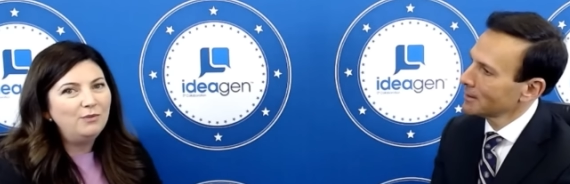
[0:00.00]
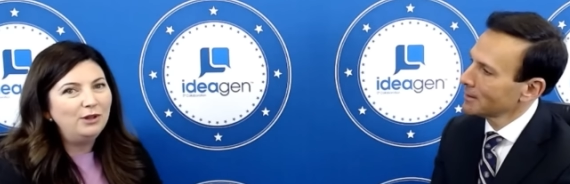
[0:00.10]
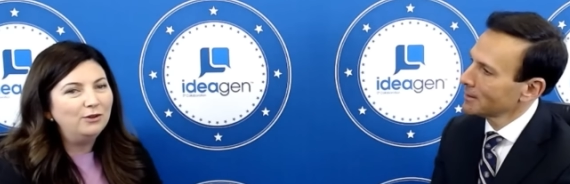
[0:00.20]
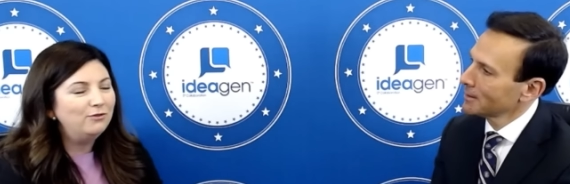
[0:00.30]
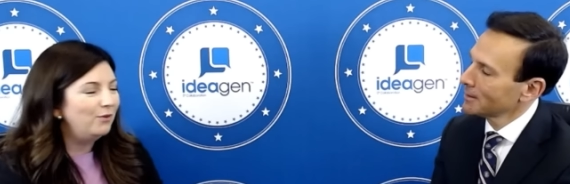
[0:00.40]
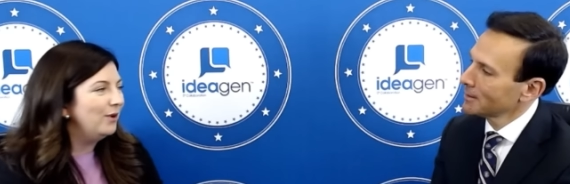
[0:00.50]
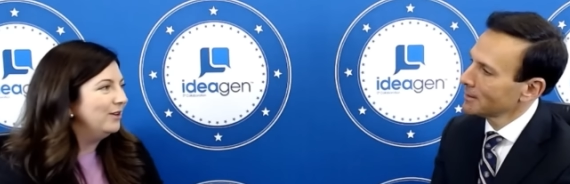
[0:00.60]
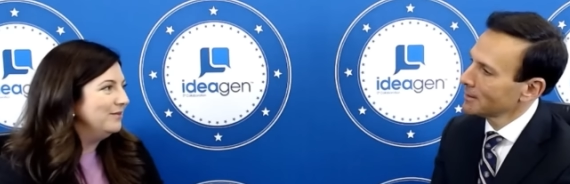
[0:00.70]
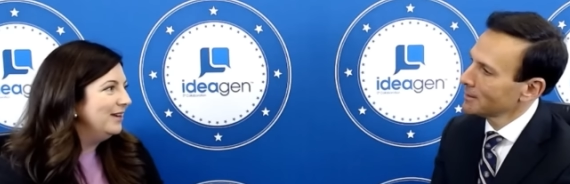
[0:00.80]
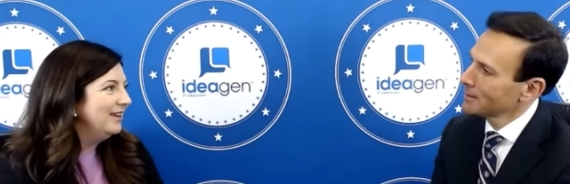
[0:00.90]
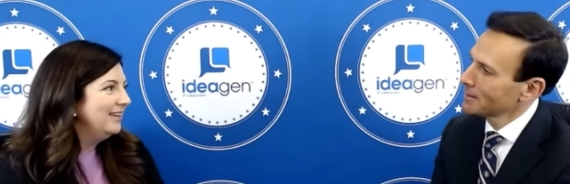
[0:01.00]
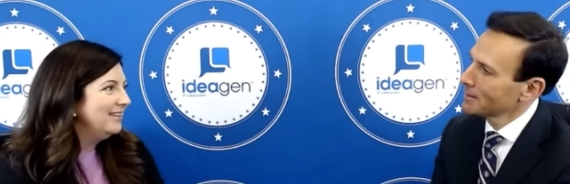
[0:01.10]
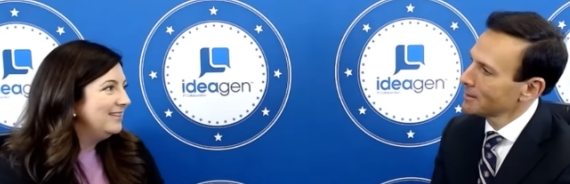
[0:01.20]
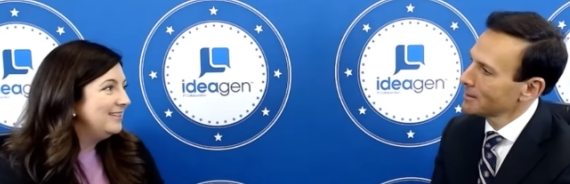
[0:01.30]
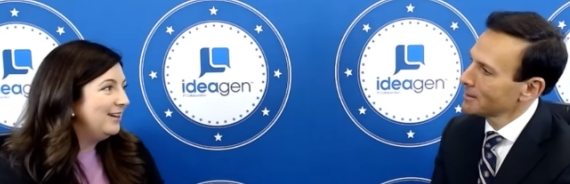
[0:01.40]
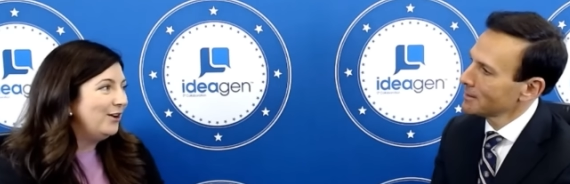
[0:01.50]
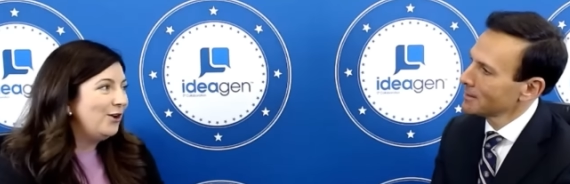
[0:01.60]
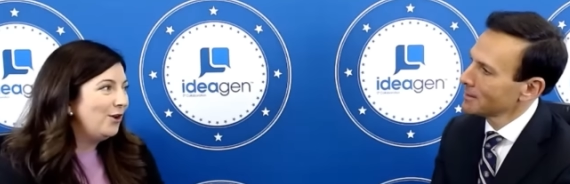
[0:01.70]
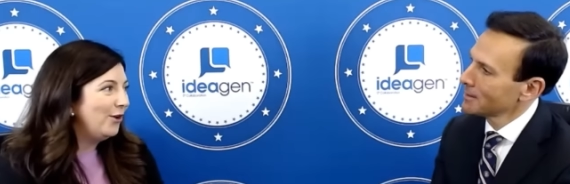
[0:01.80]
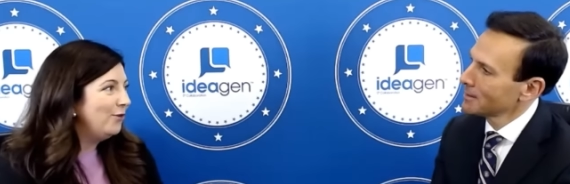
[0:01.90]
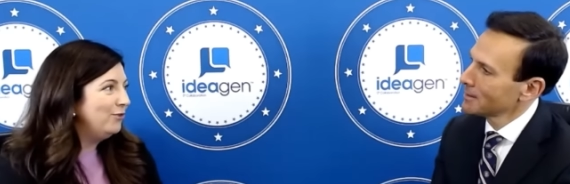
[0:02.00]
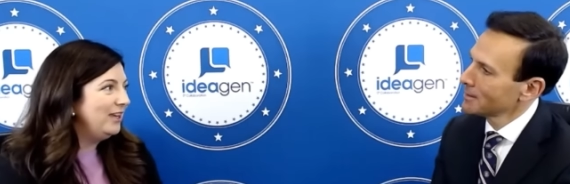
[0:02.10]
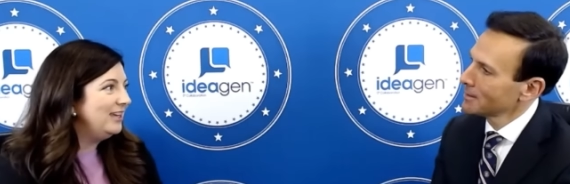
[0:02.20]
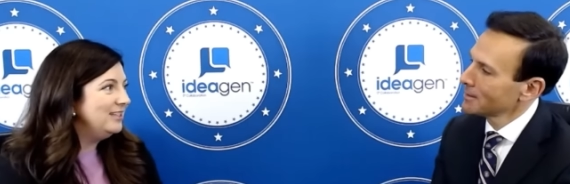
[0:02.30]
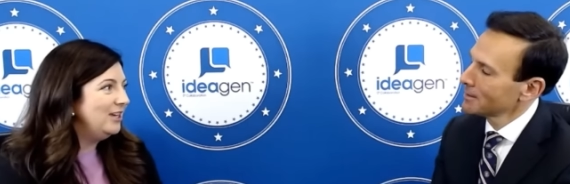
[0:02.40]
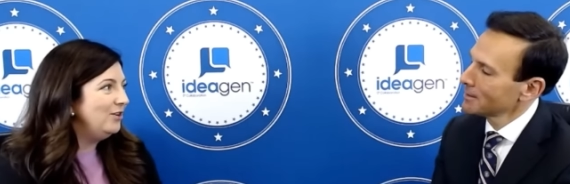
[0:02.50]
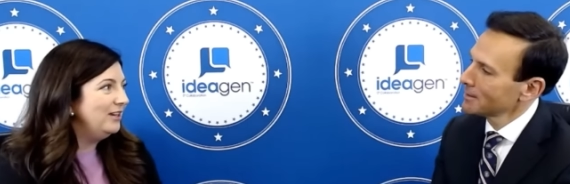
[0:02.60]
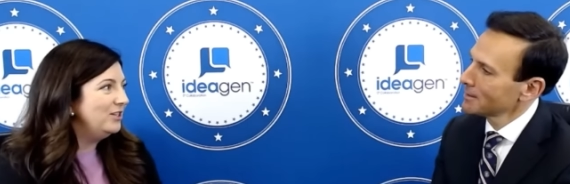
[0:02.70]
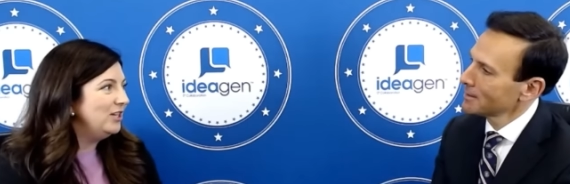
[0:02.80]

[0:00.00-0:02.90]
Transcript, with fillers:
Speaker 1: And we look forward to hopefully continuing to